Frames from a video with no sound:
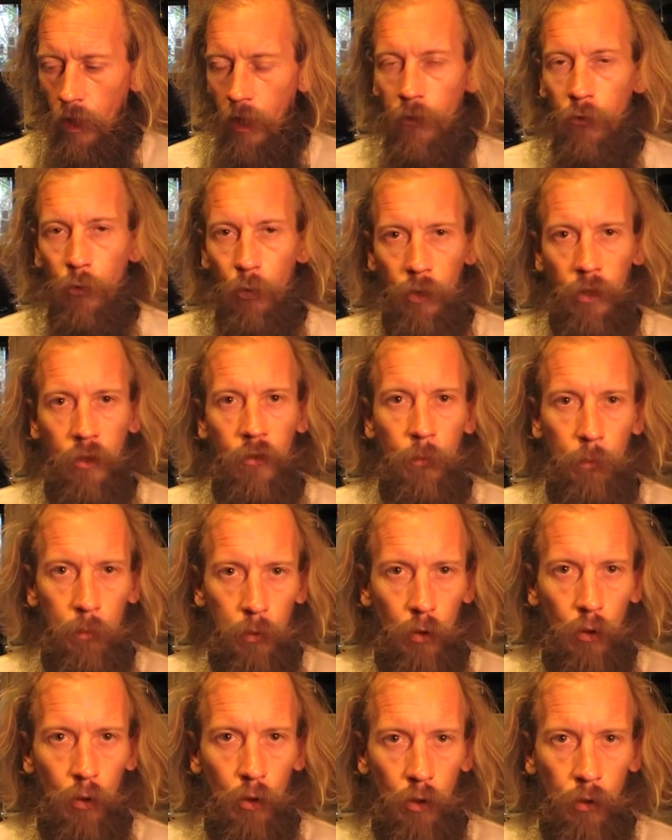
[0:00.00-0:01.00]
to
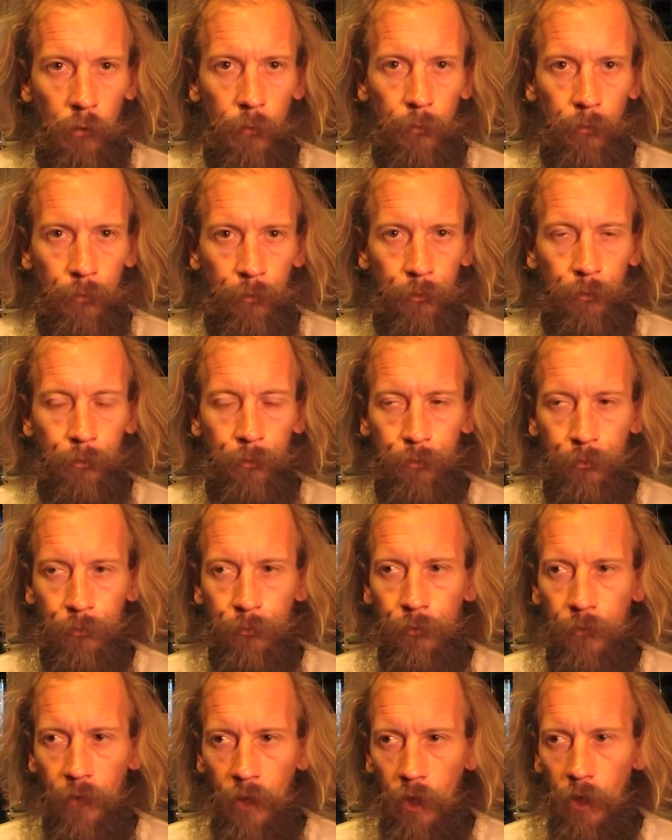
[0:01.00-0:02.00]
explore.
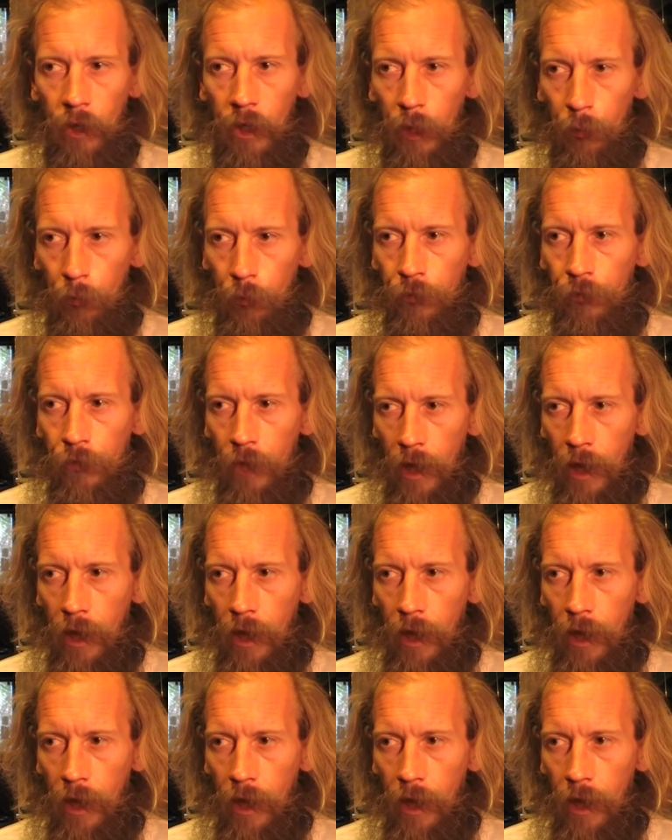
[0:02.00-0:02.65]
It was